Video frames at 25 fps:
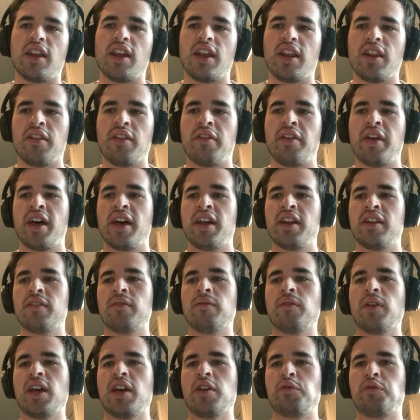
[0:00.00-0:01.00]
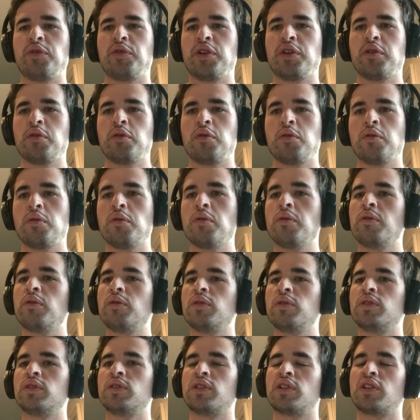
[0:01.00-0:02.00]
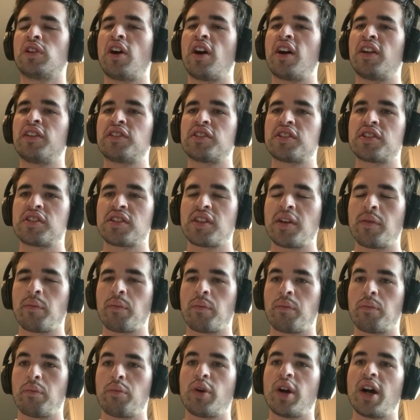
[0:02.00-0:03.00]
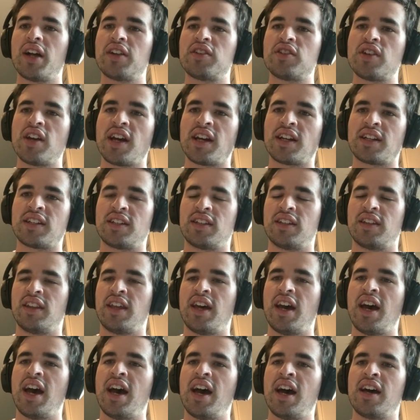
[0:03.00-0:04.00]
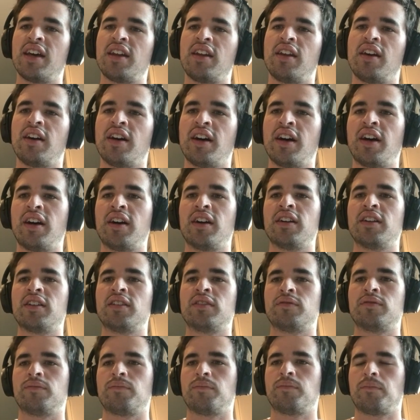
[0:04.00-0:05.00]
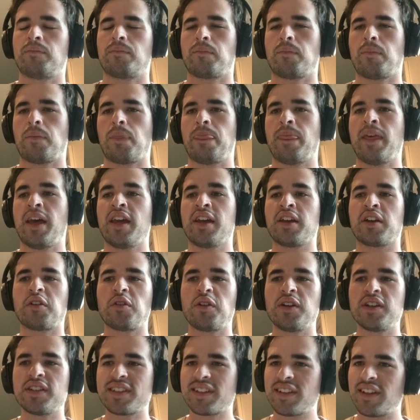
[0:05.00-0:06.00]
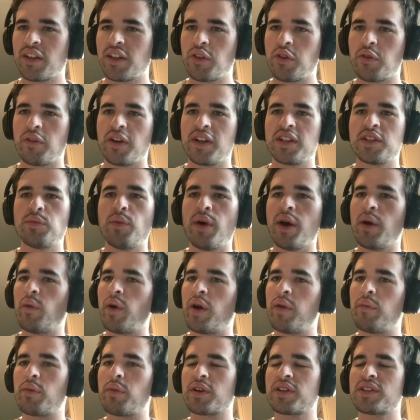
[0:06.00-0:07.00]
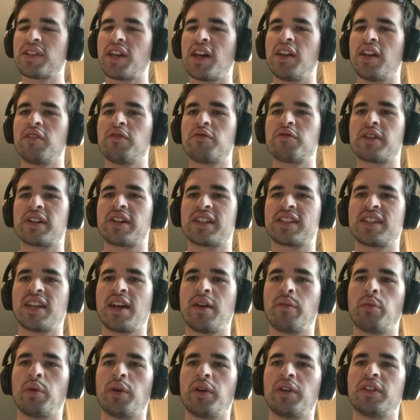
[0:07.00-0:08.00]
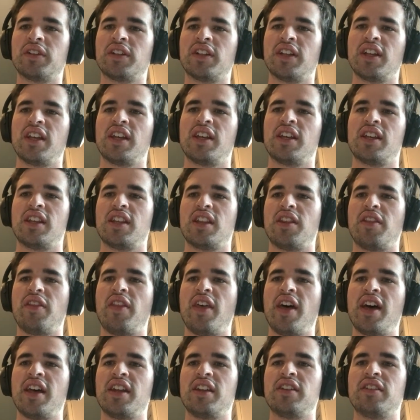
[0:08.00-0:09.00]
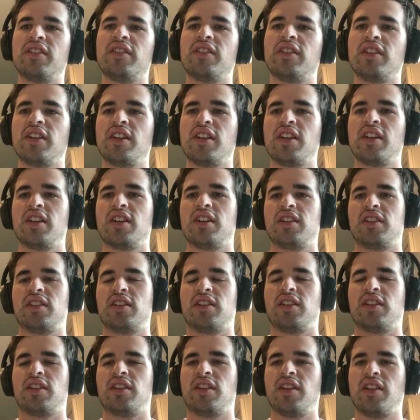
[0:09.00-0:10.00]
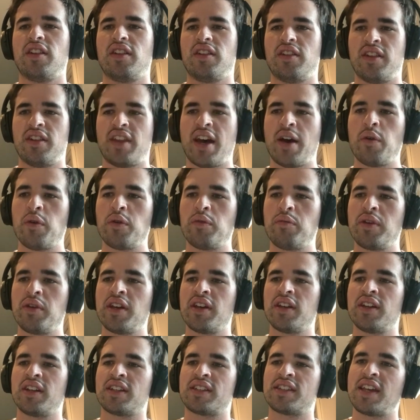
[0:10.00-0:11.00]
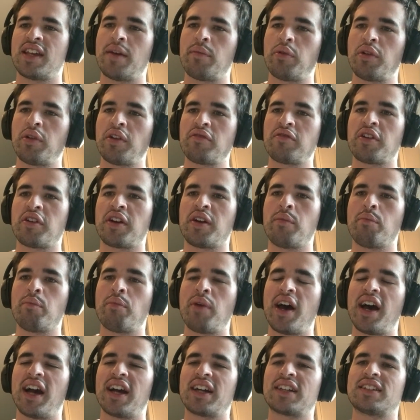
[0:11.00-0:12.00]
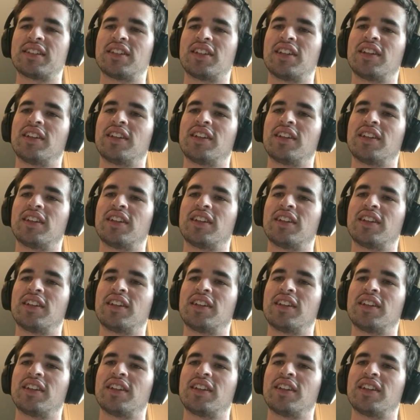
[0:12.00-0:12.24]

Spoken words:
then if you launch some project that had that increased click-through rates by 1%, for example, then that would be an example of your impact.